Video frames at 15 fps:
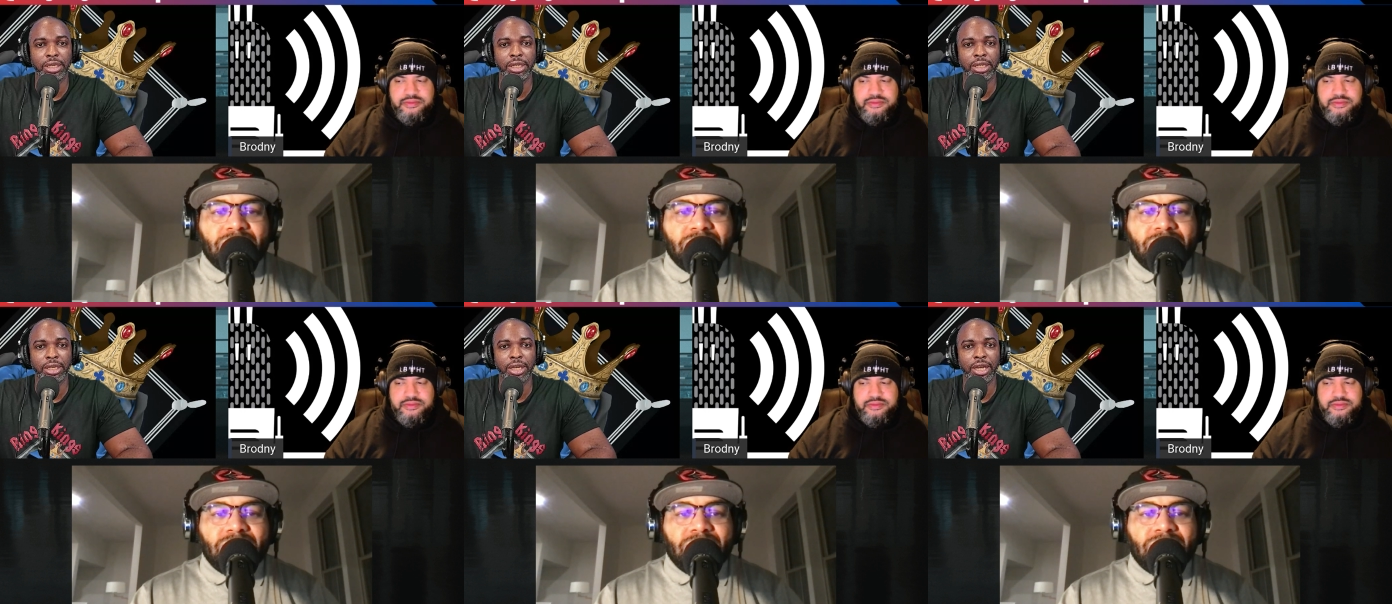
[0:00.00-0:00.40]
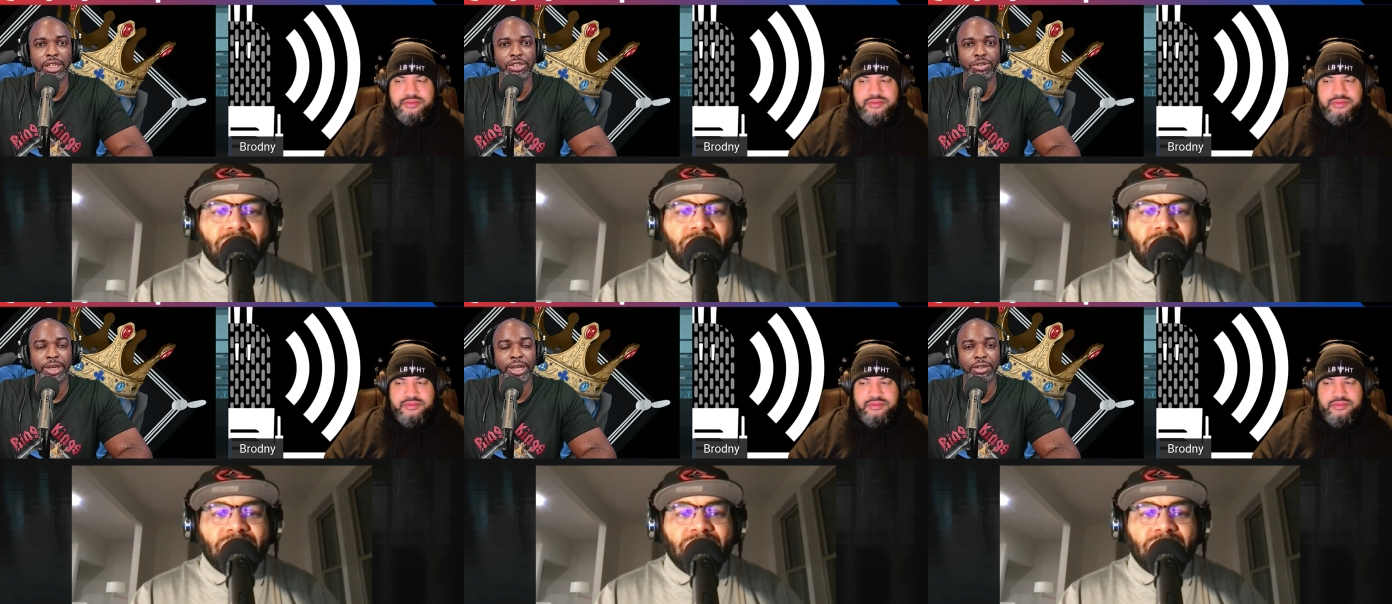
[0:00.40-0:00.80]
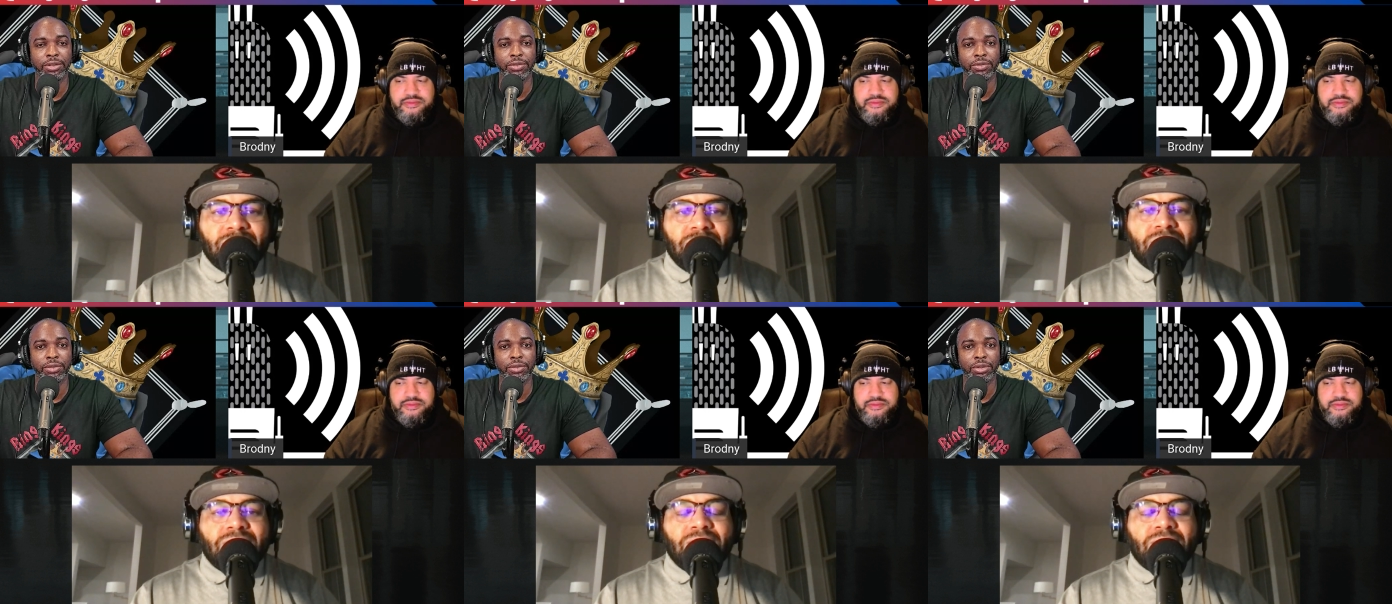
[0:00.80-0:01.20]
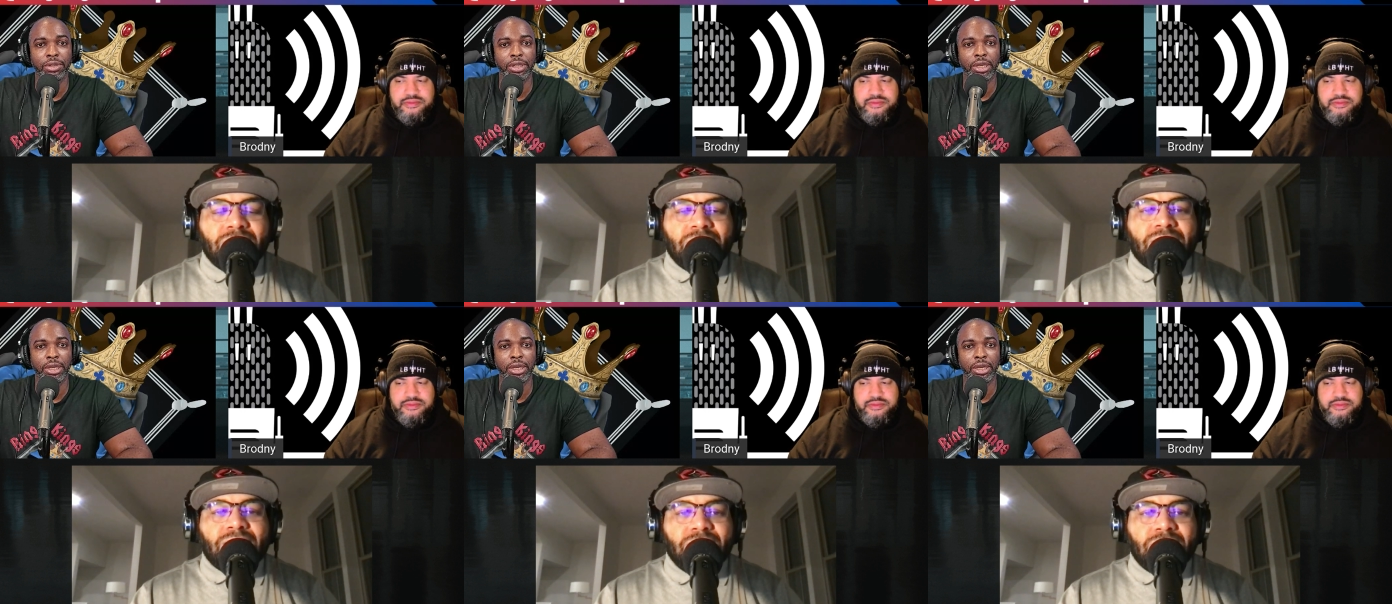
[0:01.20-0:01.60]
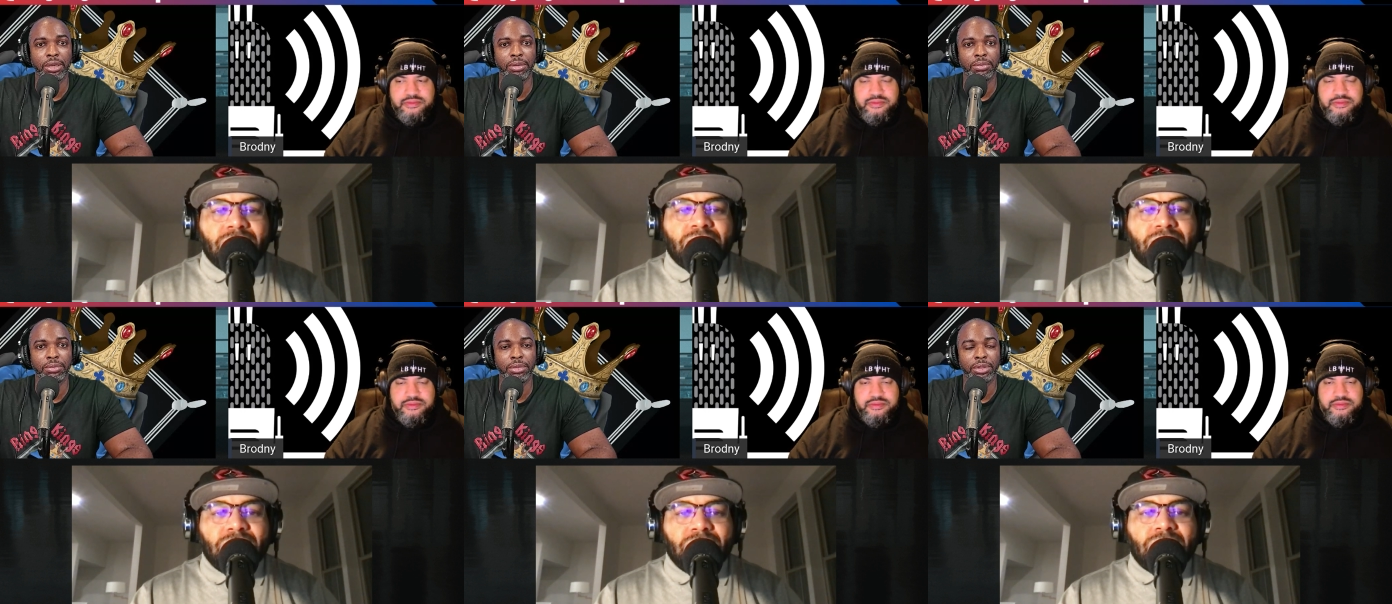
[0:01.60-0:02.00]
Speaker 1: the contract,
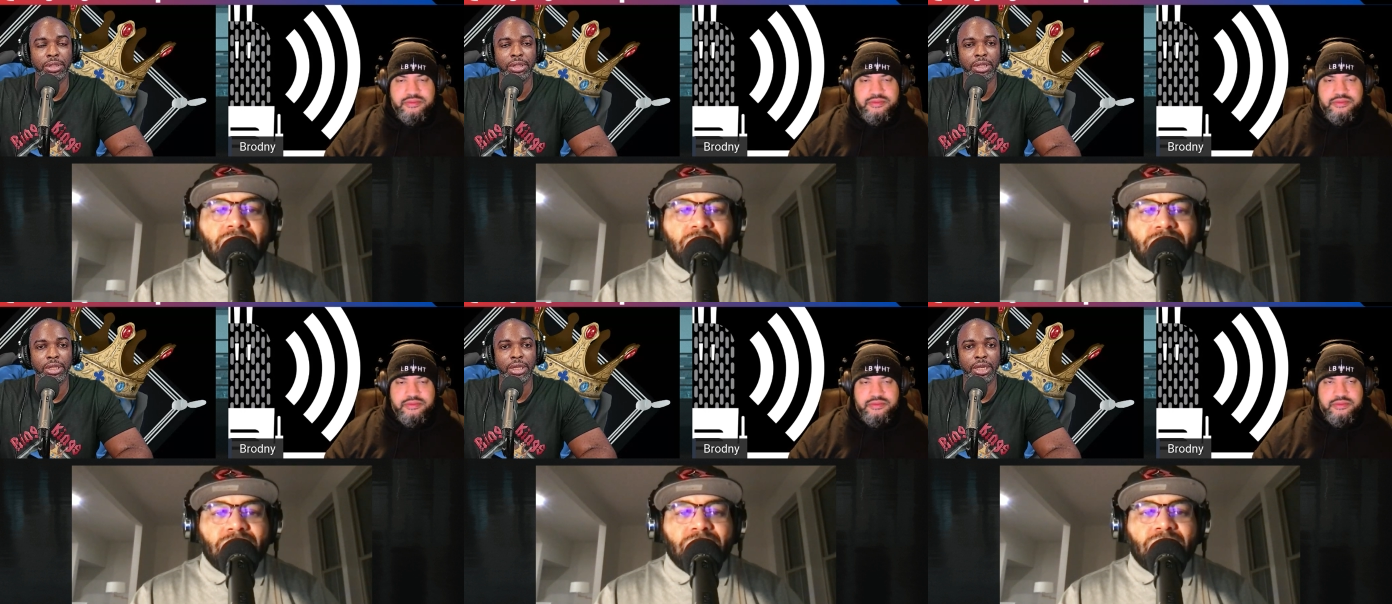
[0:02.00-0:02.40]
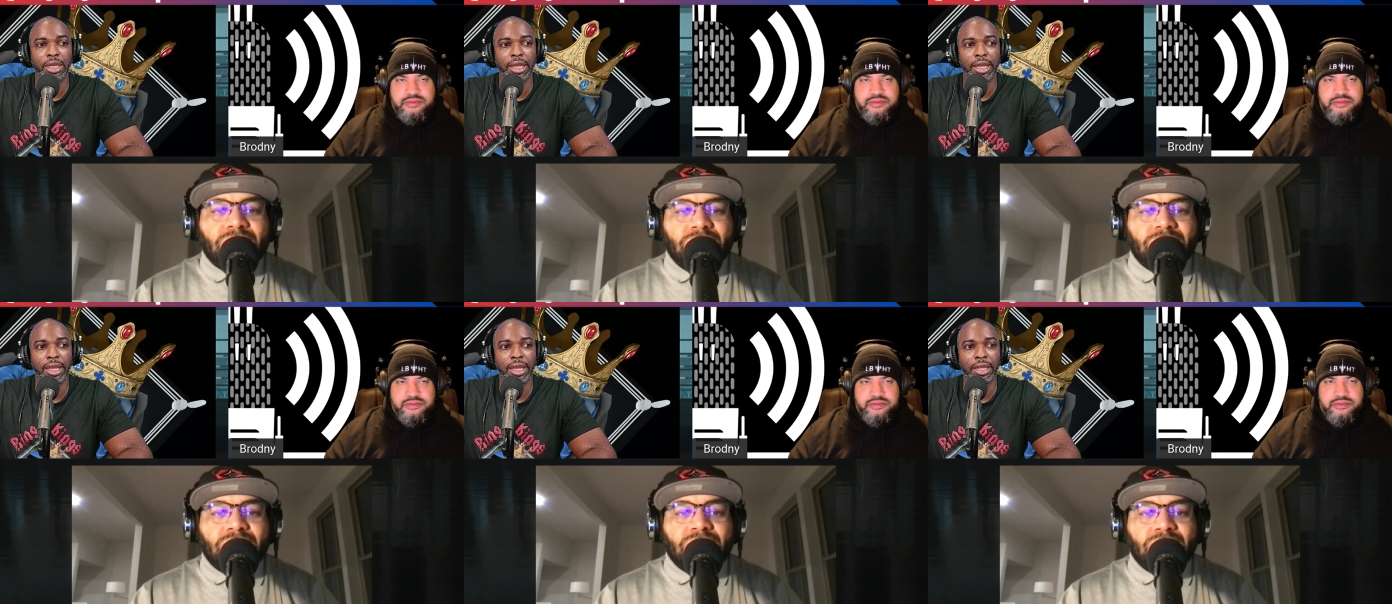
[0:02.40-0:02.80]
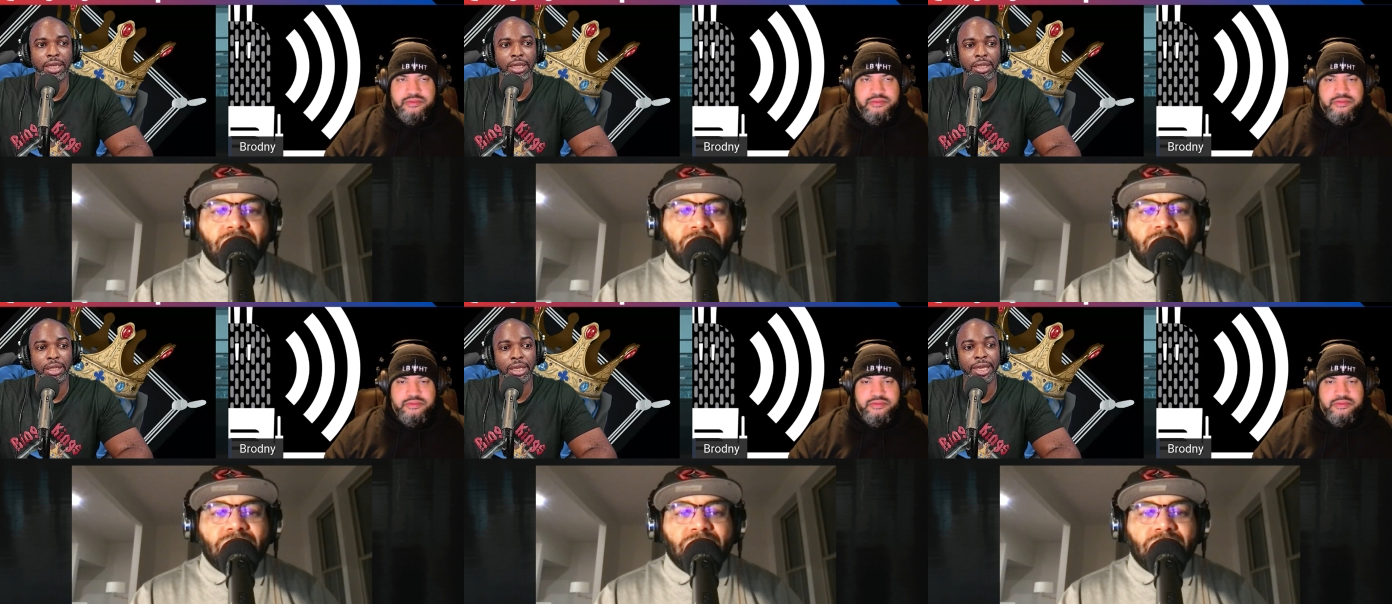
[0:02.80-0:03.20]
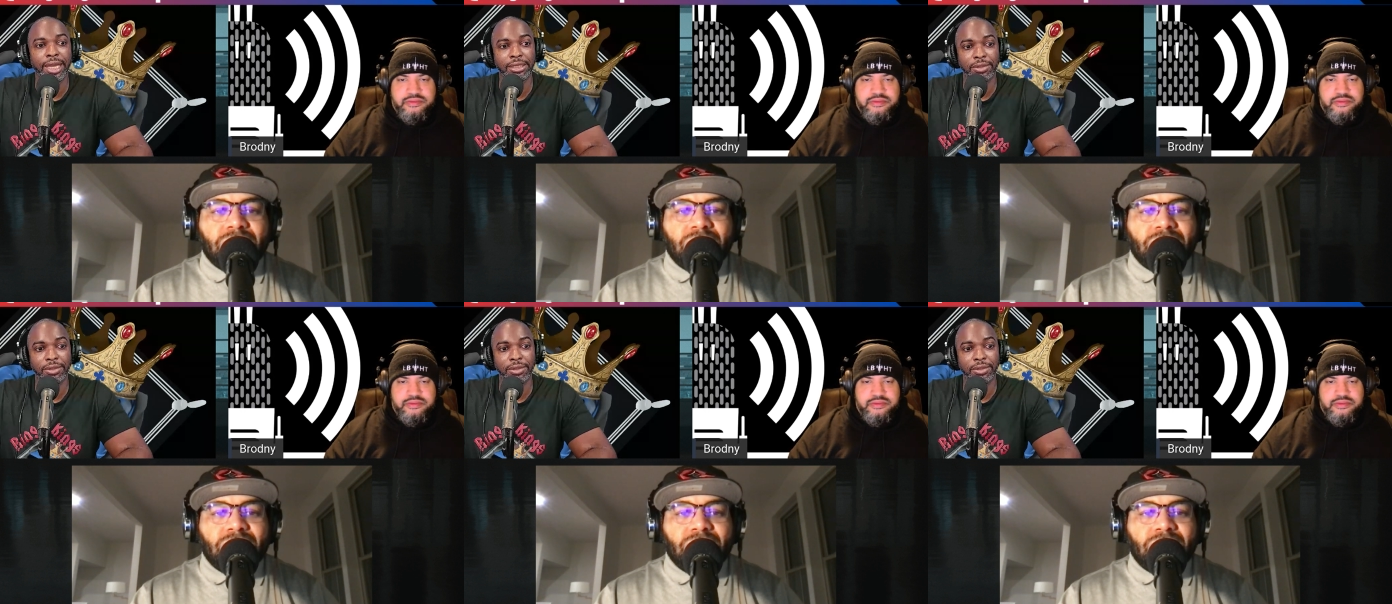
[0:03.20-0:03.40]
um, and he has to